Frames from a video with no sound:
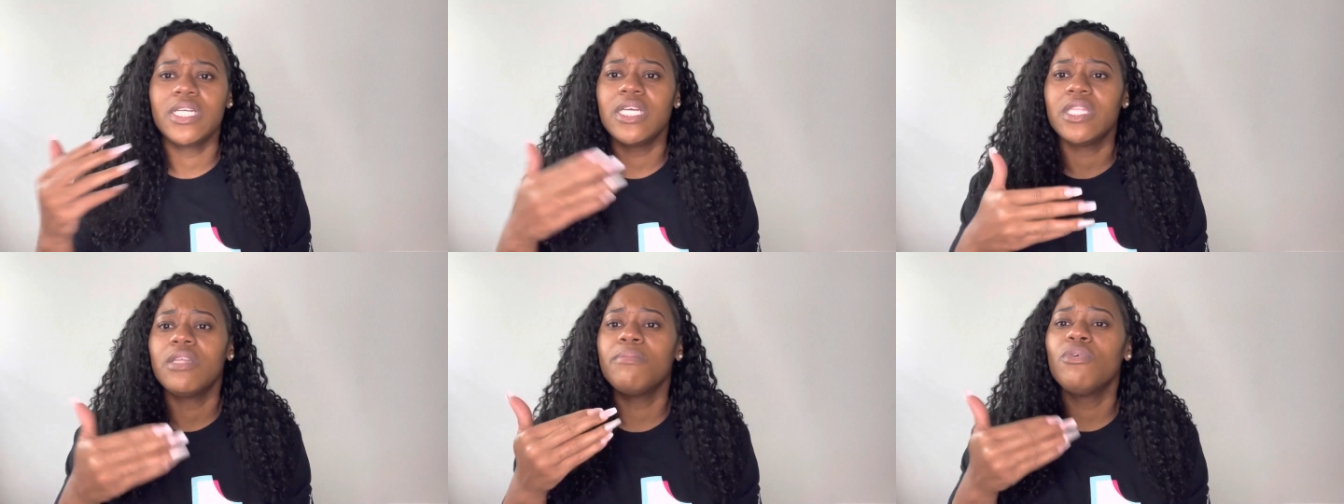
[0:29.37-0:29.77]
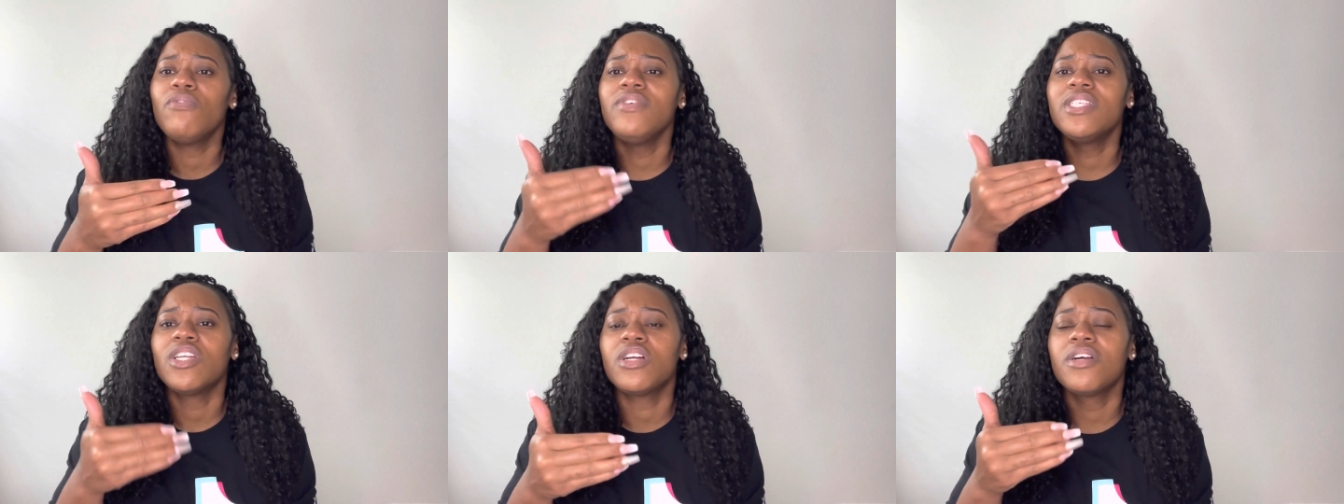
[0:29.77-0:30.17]
the
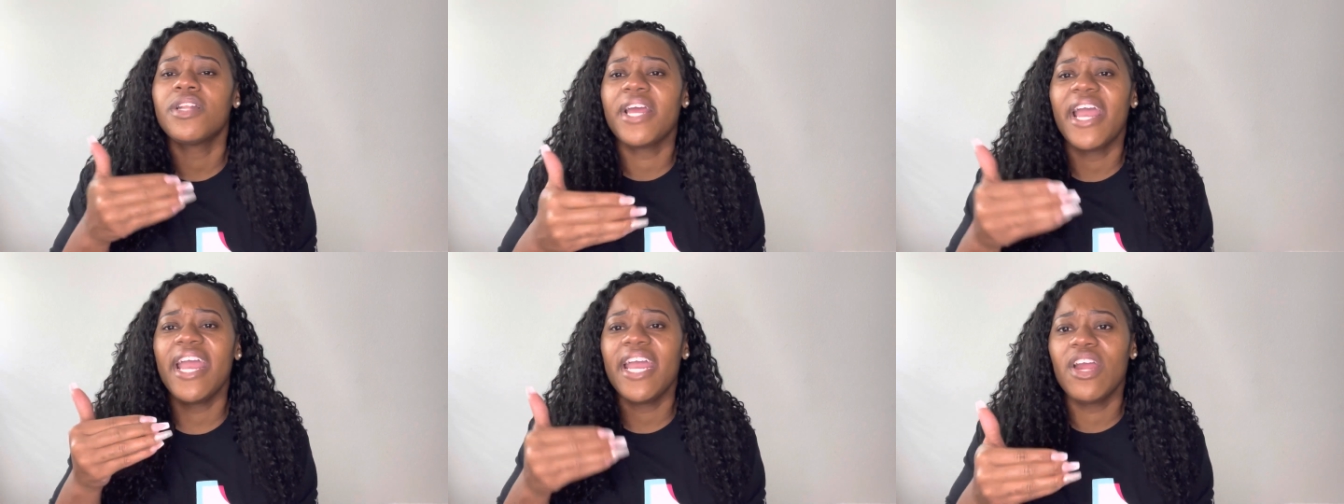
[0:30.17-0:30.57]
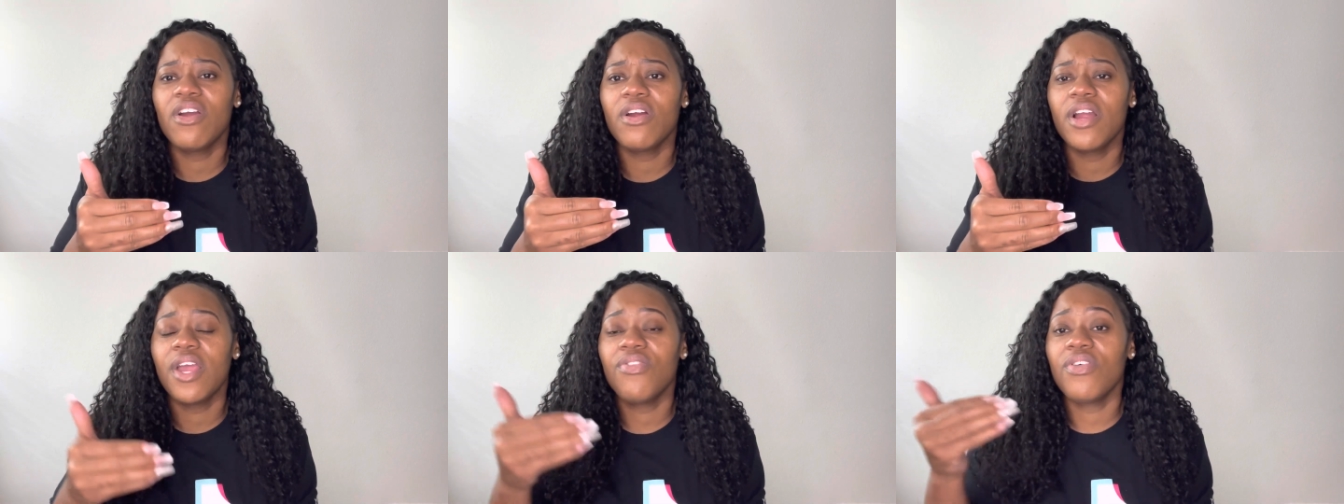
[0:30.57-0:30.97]
movies that are going to air
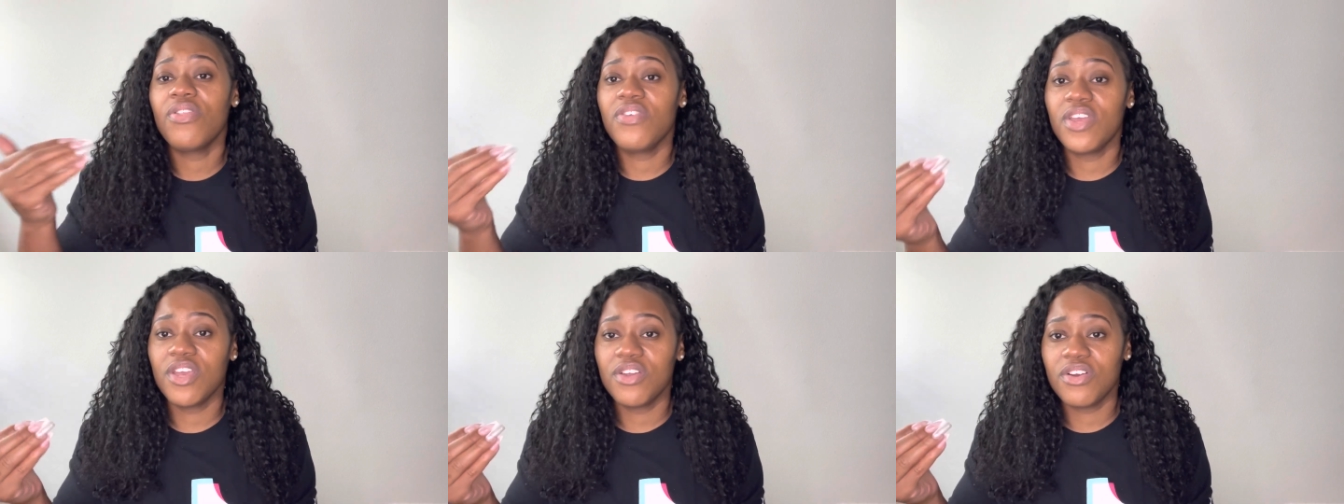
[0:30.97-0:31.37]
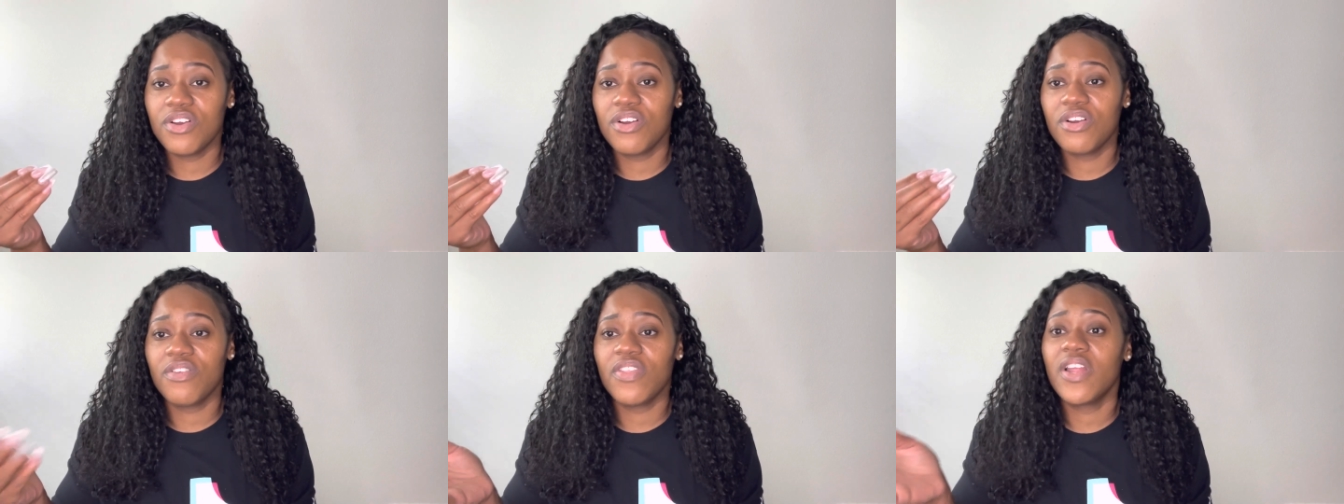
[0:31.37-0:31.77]
in the
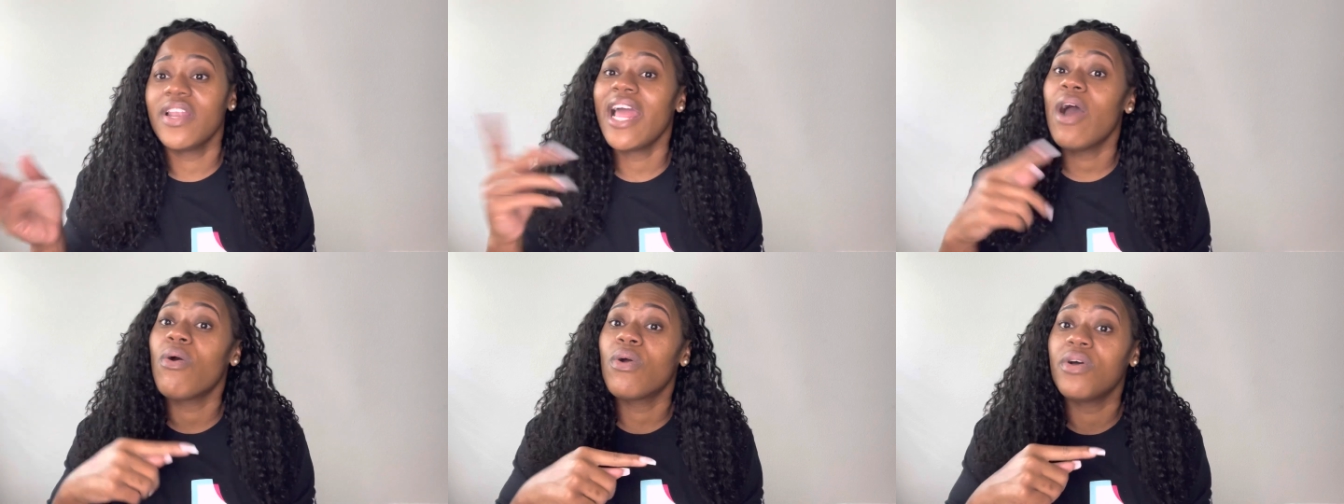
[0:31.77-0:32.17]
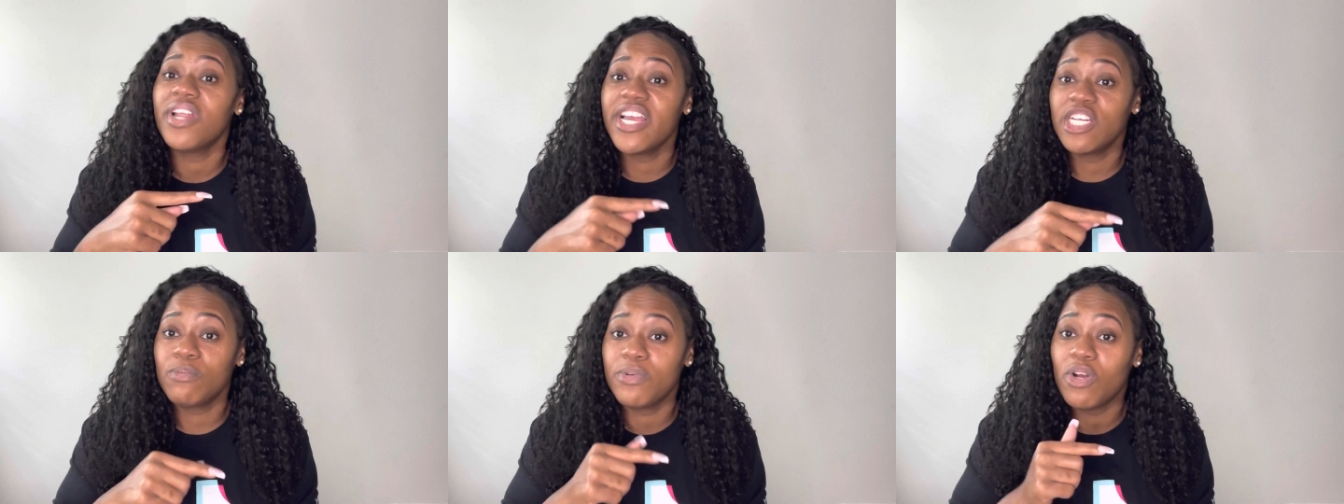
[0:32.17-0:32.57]
theater, they now are on
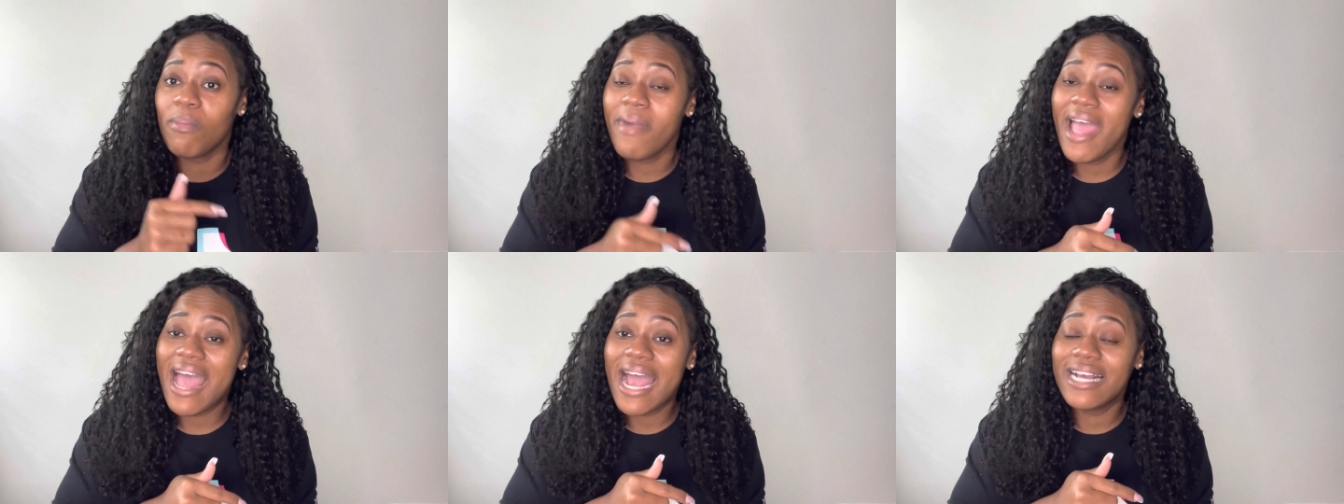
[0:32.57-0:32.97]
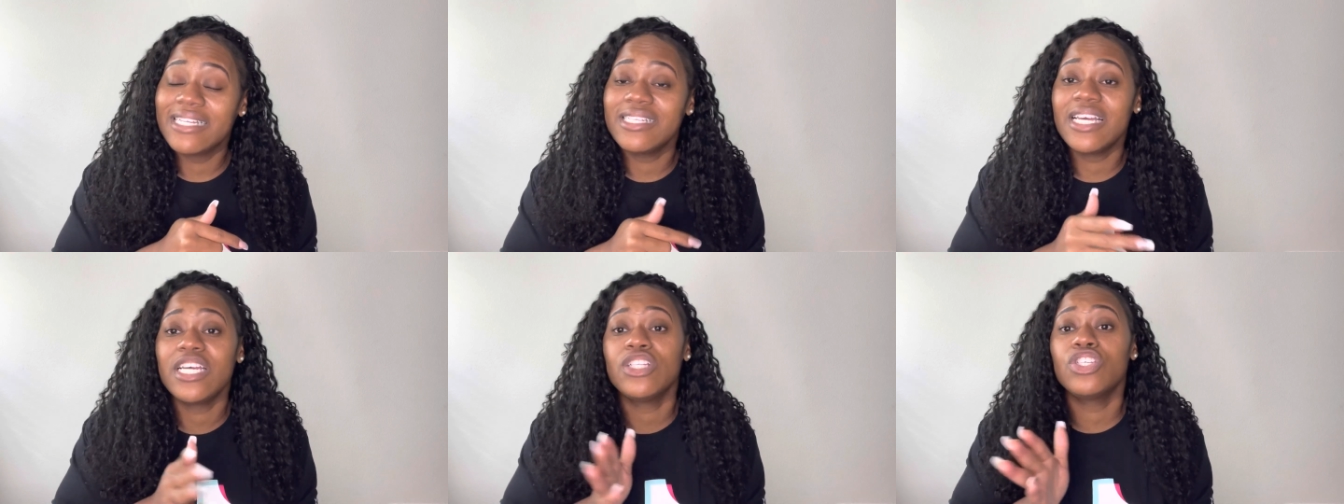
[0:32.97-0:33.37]
HBO Max.
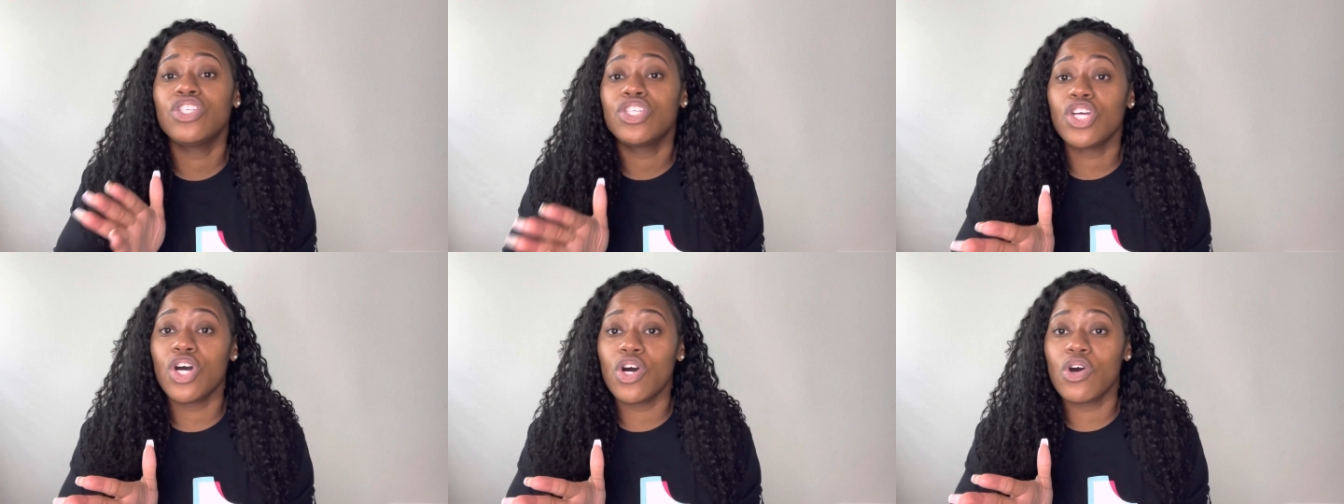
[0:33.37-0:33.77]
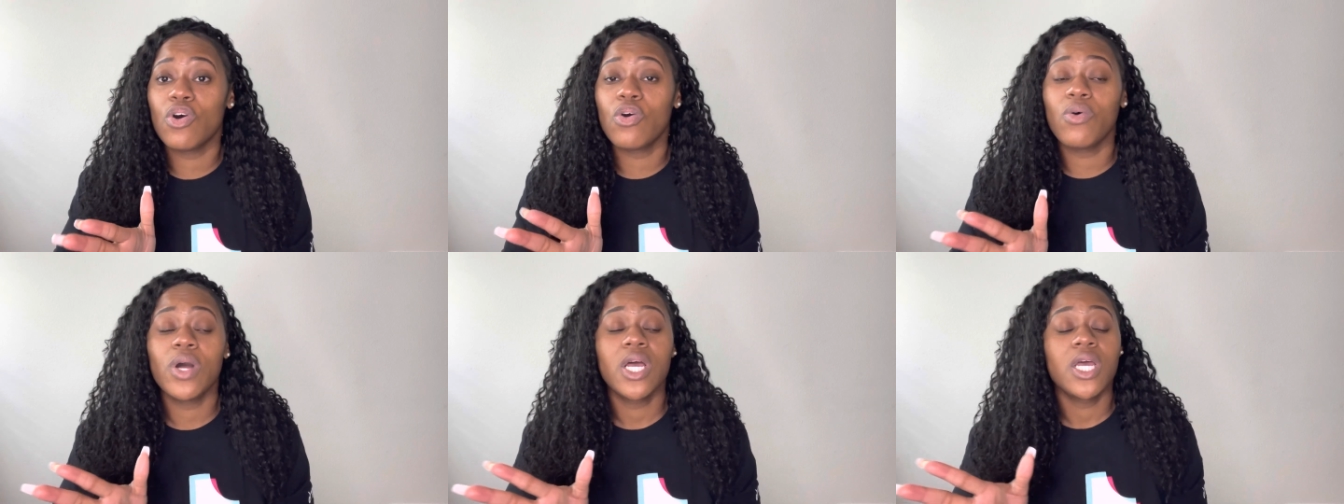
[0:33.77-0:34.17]
And
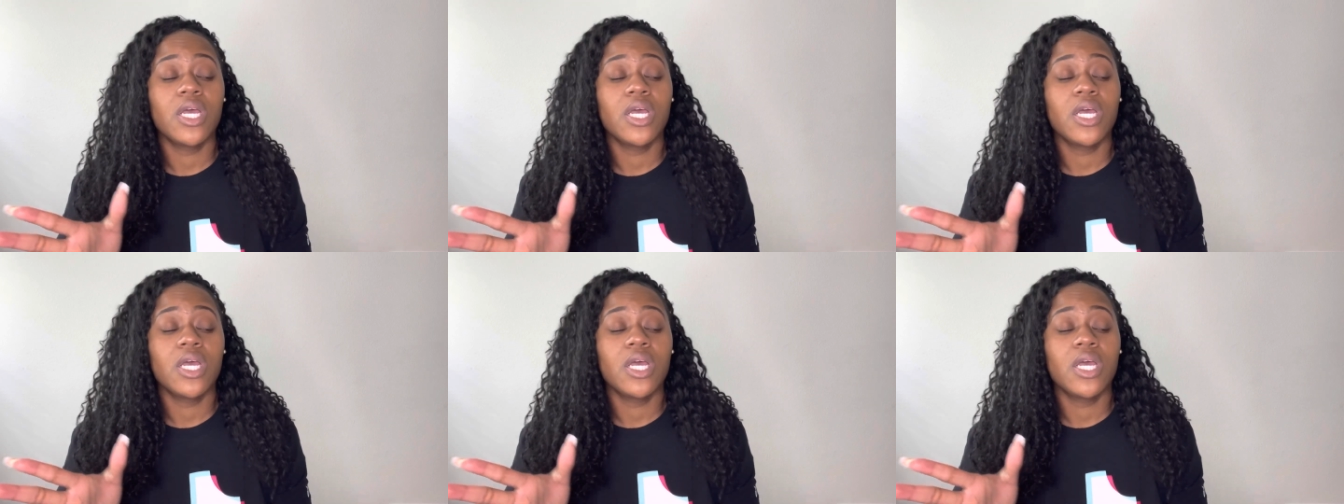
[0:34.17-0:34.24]
so